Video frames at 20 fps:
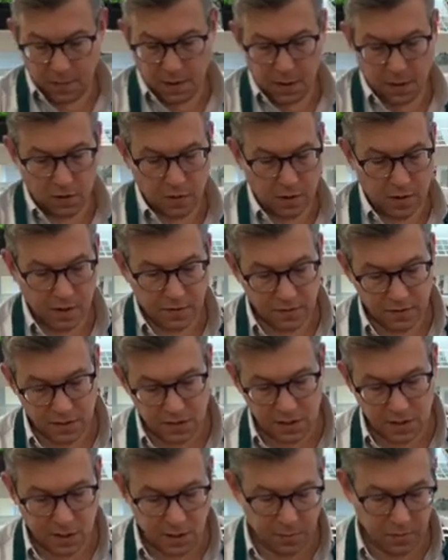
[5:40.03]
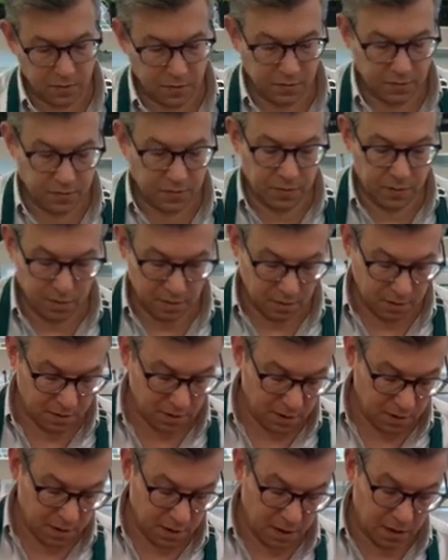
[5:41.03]
you have this type of
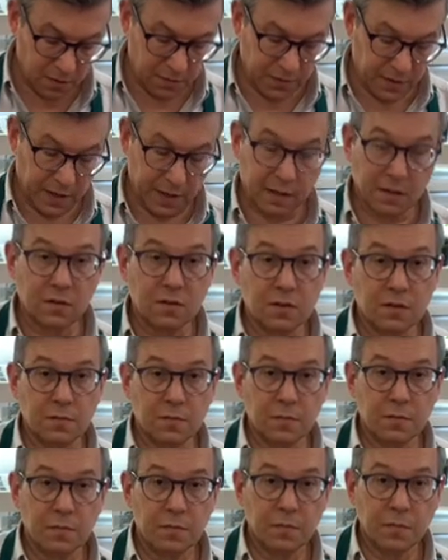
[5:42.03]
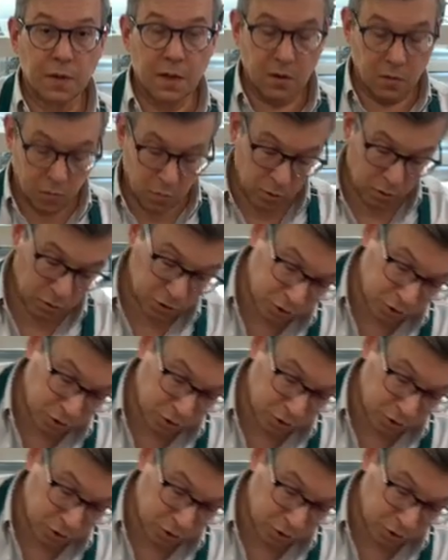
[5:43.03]
effect. We will